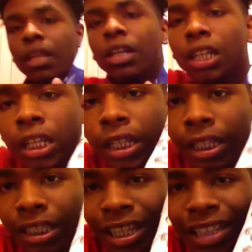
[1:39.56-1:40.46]
look at
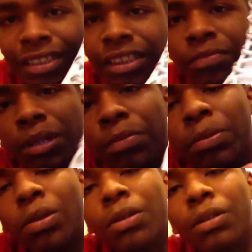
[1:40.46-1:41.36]
it, guys. This
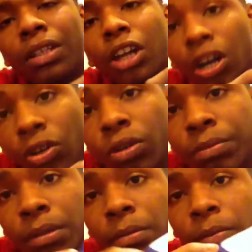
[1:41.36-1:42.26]
purple Concord
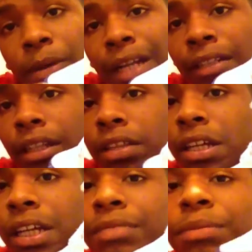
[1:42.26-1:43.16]
purple patent leather,
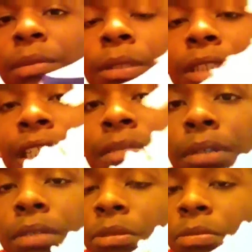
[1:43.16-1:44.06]
guys. People say it's
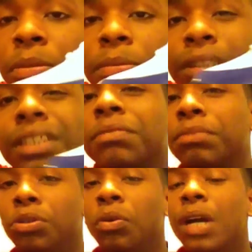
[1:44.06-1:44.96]
purple. People say it's
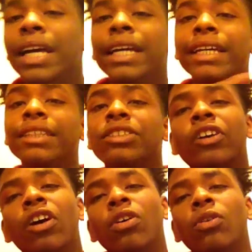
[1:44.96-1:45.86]
blue. It is
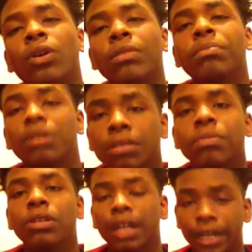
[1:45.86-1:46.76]
Concord purple,
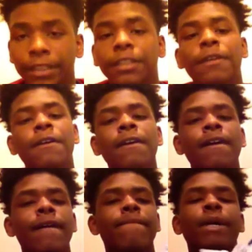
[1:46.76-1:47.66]
guys.
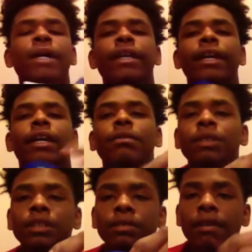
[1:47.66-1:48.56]
But yeah, I mean,
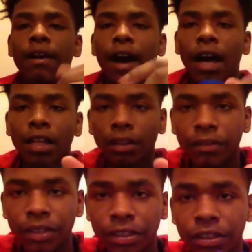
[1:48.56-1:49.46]
I love
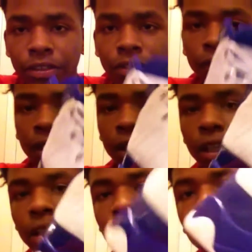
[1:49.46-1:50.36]
the silver
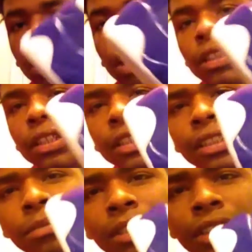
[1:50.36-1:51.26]
on, this. I
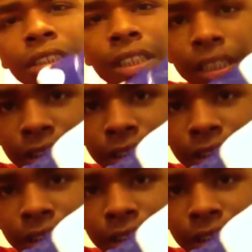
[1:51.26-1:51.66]
mean, this hints